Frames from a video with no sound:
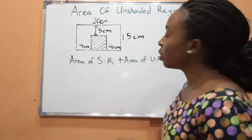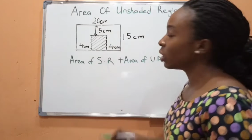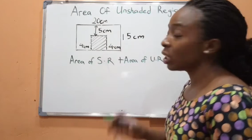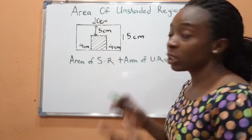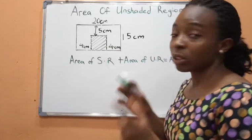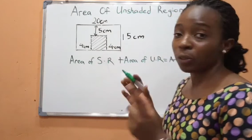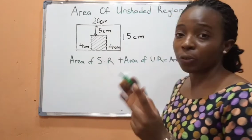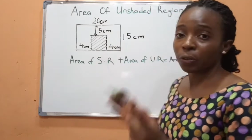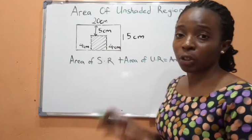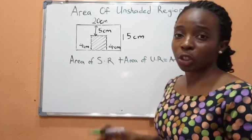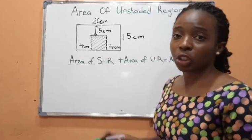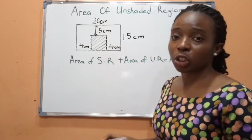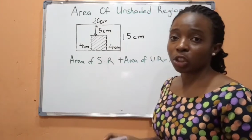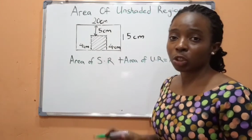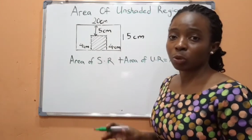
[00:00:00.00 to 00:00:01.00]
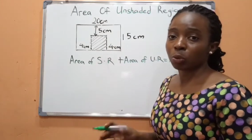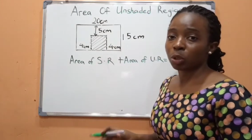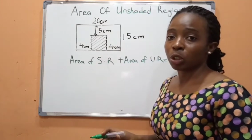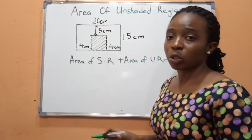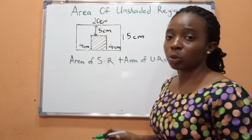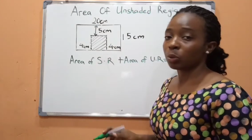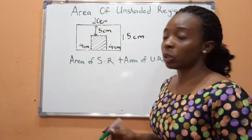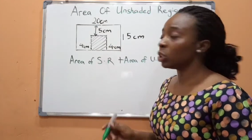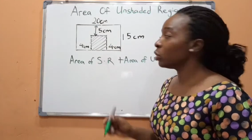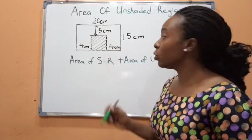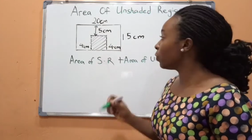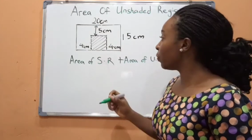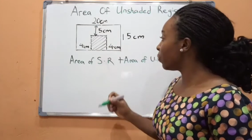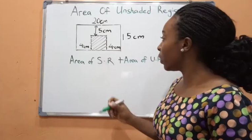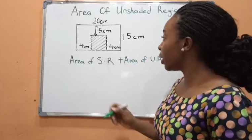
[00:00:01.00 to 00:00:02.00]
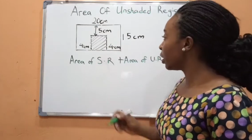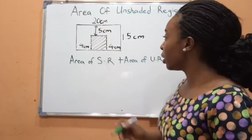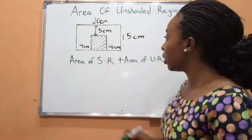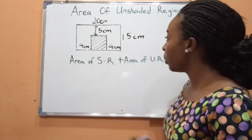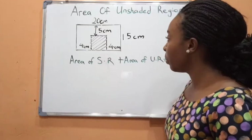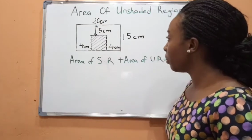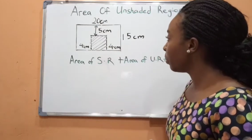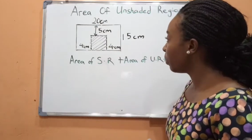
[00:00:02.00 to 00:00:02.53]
that's the first thing we do we need to find them